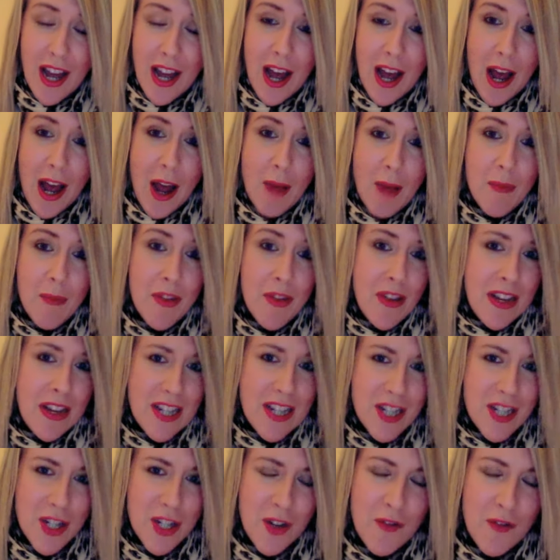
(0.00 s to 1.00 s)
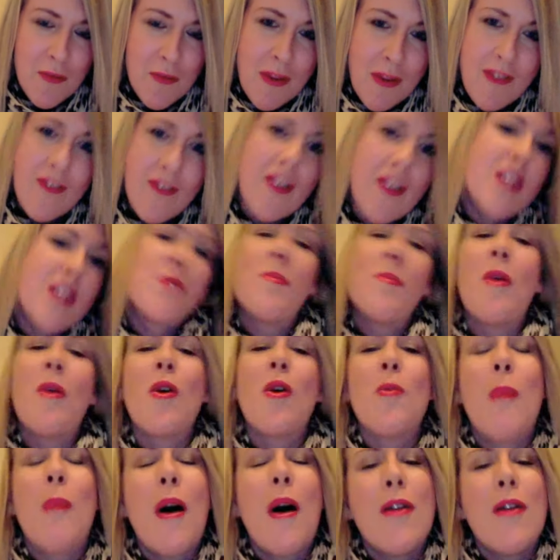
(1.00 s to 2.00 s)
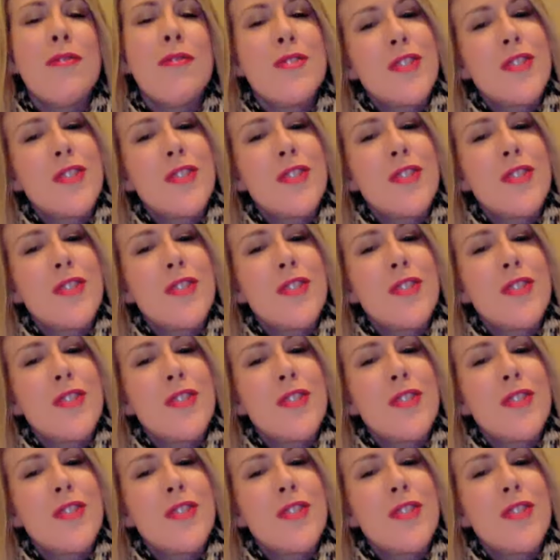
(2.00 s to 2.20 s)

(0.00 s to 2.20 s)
thing to do for my first blog post.